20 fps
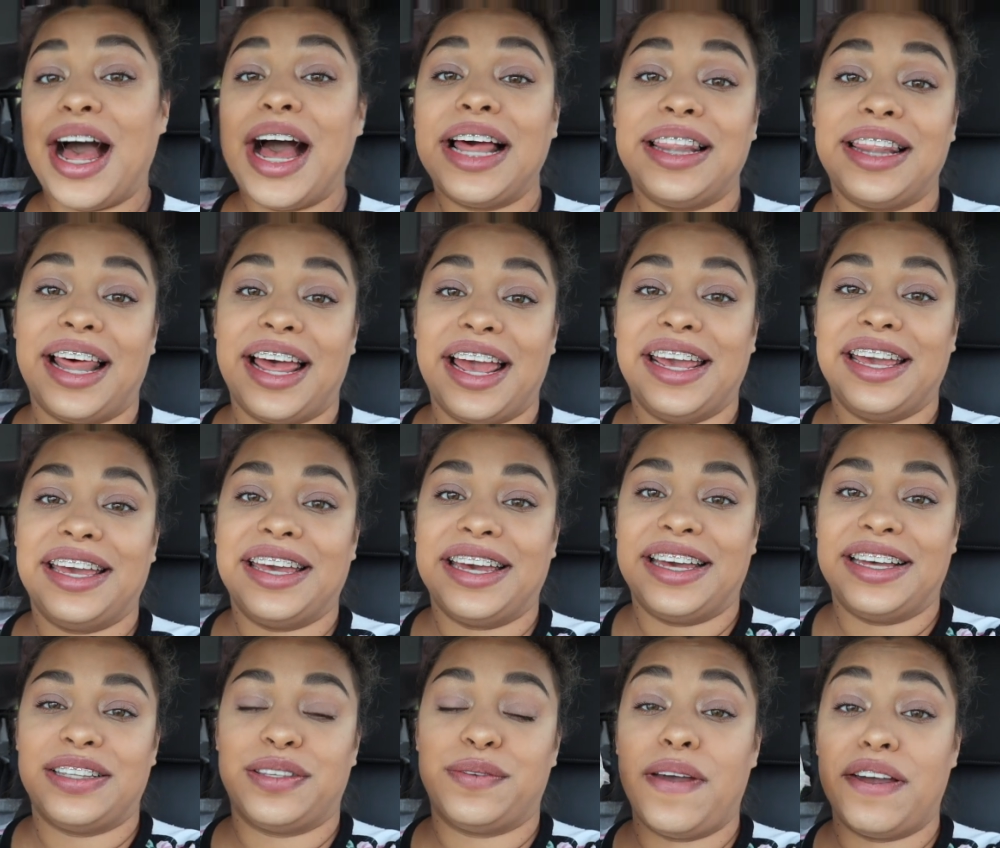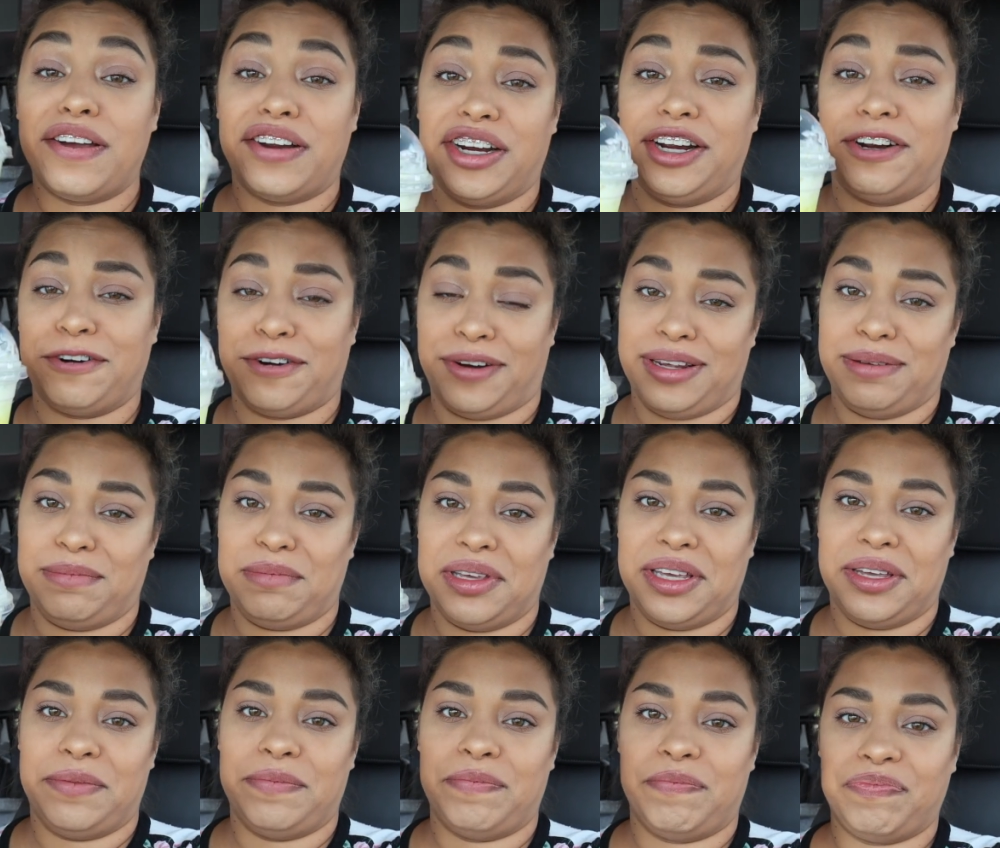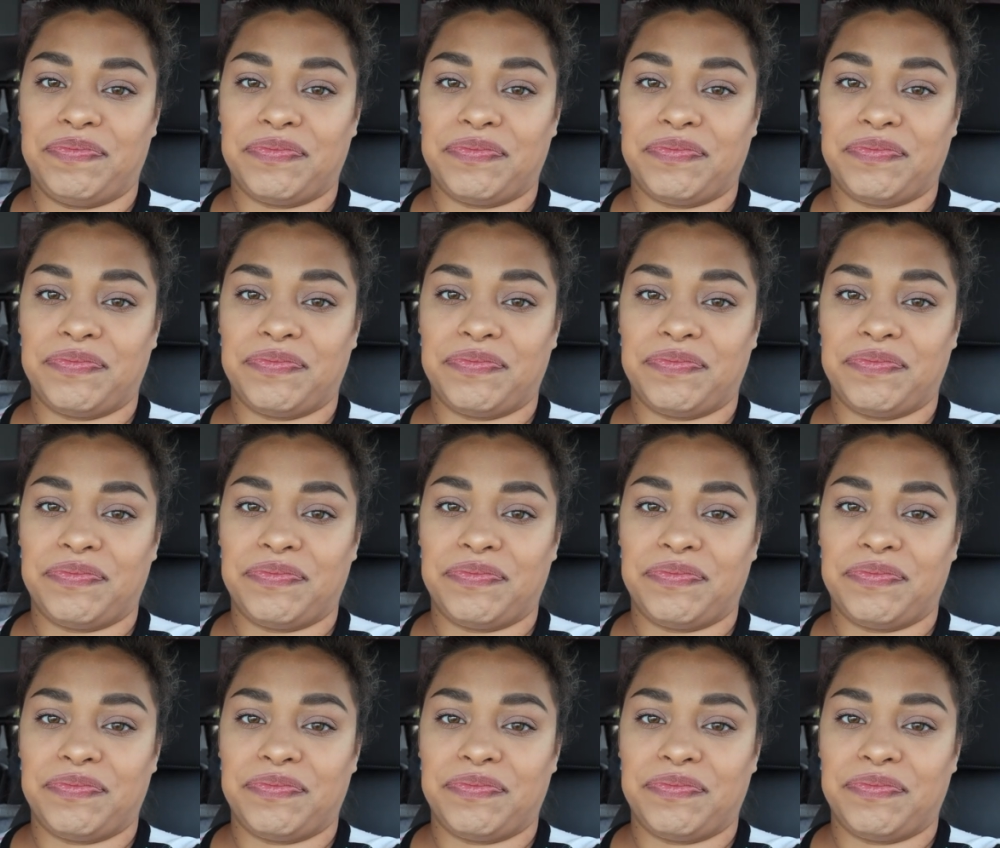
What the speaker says: I like it. It's very creamy.